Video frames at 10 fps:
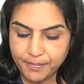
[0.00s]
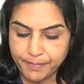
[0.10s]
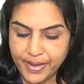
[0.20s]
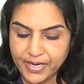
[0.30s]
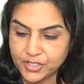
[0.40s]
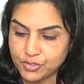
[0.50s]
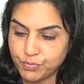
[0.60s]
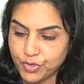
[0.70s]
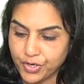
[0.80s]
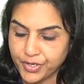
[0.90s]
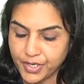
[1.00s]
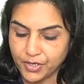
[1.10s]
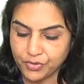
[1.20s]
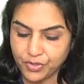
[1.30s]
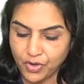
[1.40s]
Balance brought
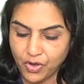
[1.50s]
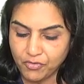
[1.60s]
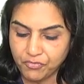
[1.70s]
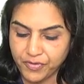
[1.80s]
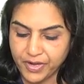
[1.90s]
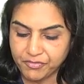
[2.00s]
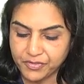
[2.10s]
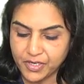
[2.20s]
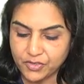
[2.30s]
down of 5,000.